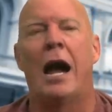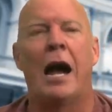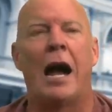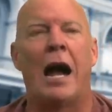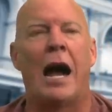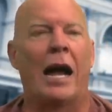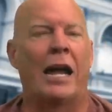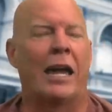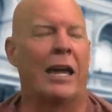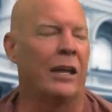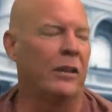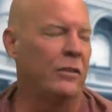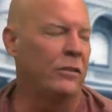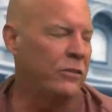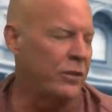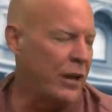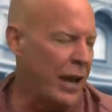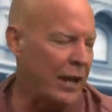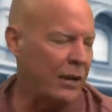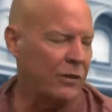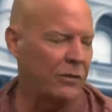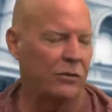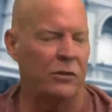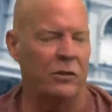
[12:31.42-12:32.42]
I get
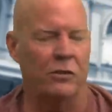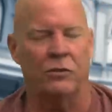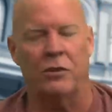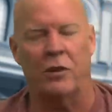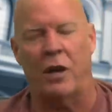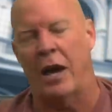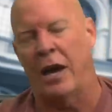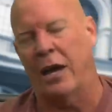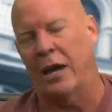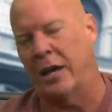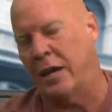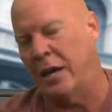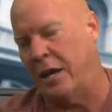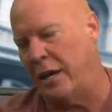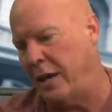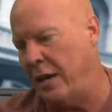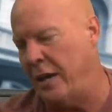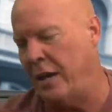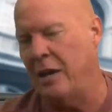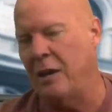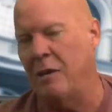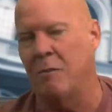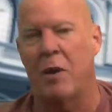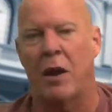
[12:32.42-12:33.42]
texts, I get
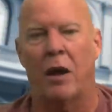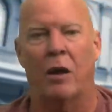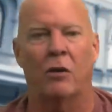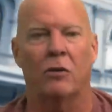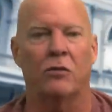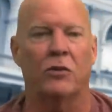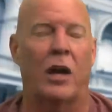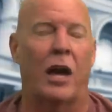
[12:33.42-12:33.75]
emails,